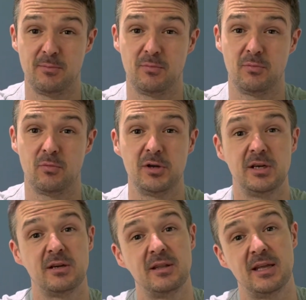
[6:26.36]

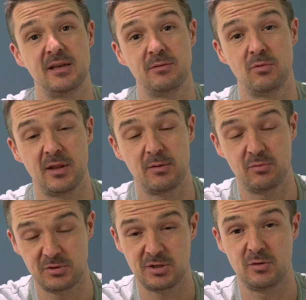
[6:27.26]
what that
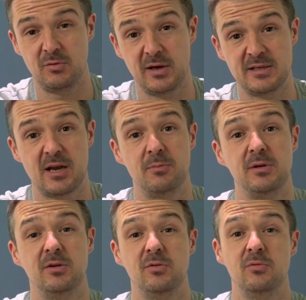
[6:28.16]
will do is help
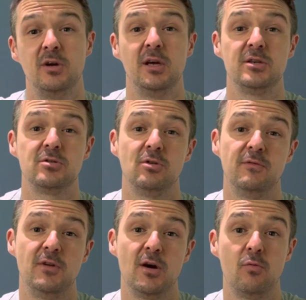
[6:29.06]
you sort of
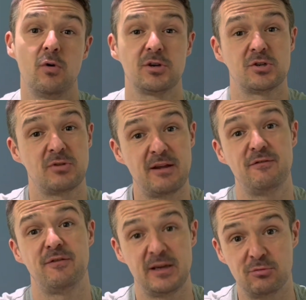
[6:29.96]
know what straight
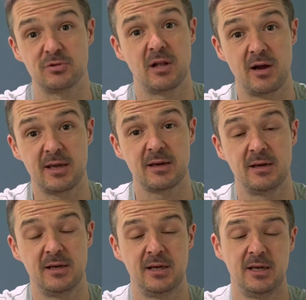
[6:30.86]
feels like.
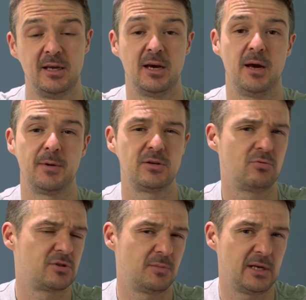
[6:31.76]
Because
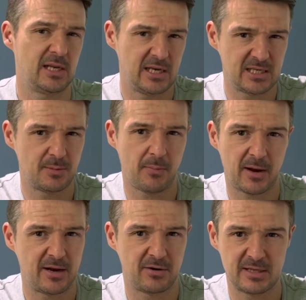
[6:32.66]
ultimately you need to be
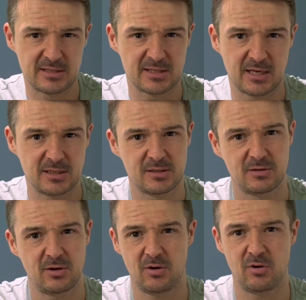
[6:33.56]
playing on instinct
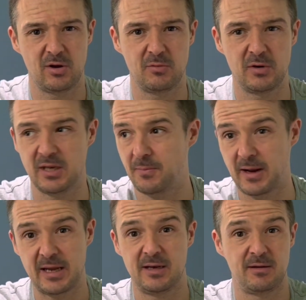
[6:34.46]
when you're
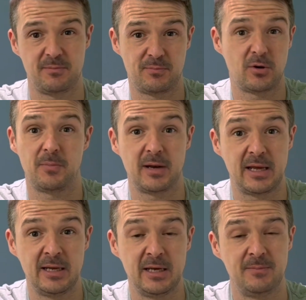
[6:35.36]
playing
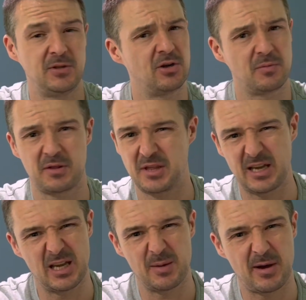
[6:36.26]
properly. You don't want to be
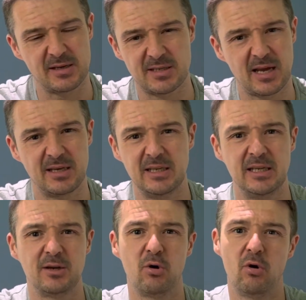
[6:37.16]
thinking about
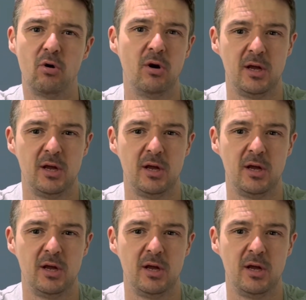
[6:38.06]
technique or